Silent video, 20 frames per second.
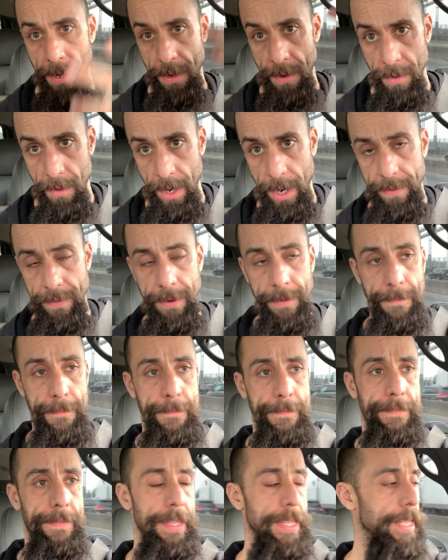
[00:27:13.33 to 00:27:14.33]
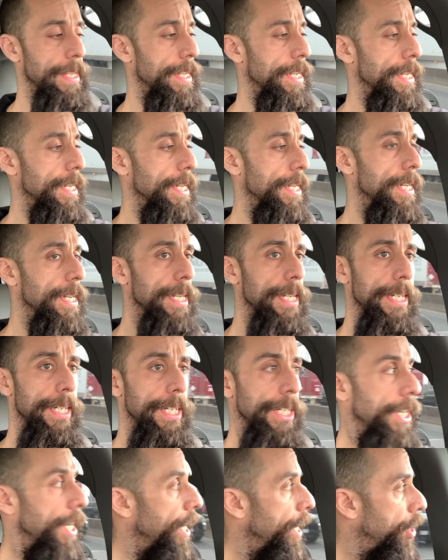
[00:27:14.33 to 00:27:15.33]
Whatever.
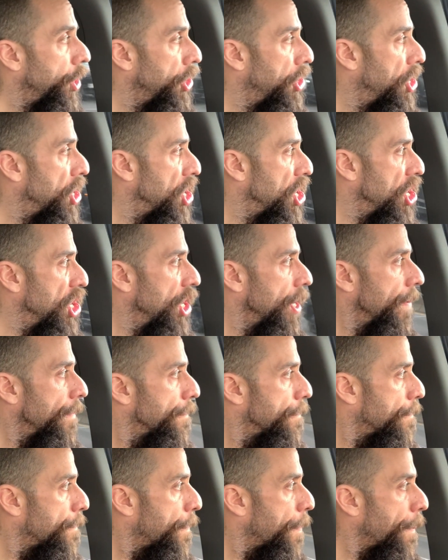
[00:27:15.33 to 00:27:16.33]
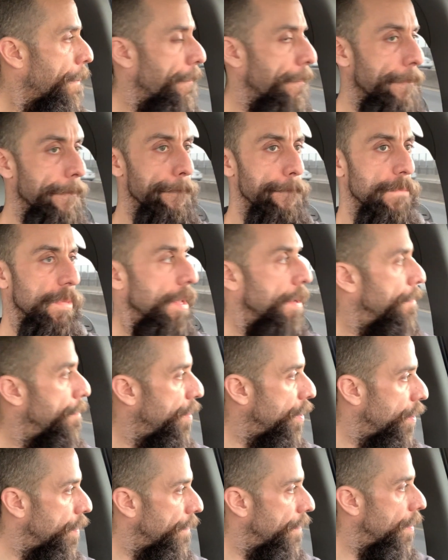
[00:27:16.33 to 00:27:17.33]
It's done. It's a
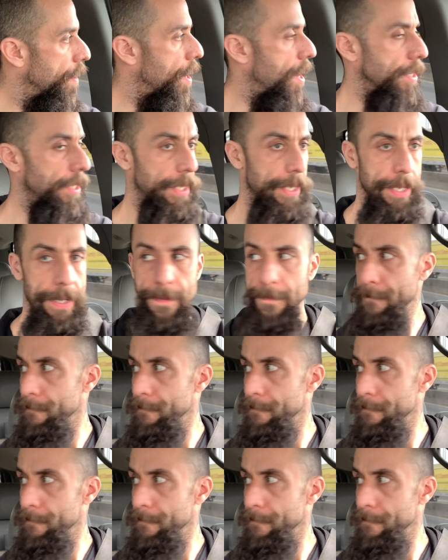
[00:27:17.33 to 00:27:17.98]
beautiful Hudson.